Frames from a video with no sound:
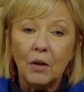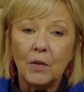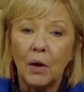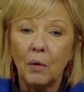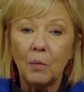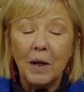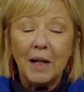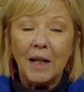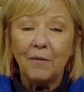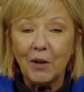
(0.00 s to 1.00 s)
So
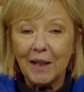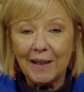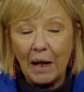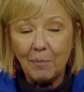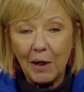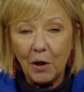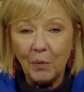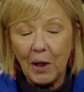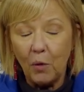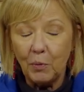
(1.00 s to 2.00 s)
if you get that mail,
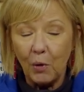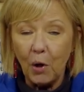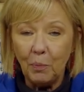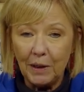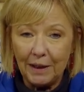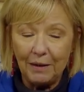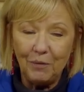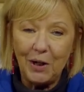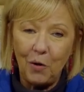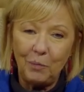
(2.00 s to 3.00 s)
we hope you'll open it, and
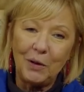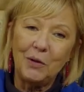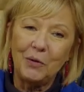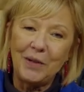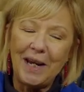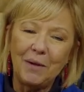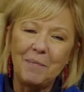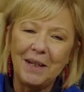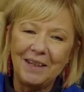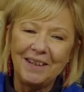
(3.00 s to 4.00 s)
we hope that you'll take a
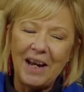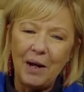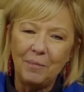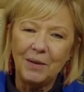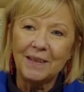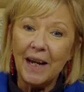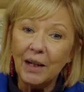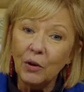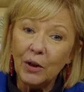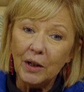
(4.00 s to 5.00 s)
minute to
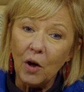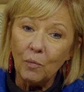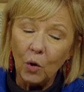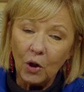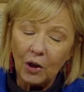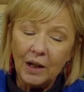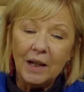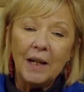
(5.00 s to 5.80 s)
take a look at our work,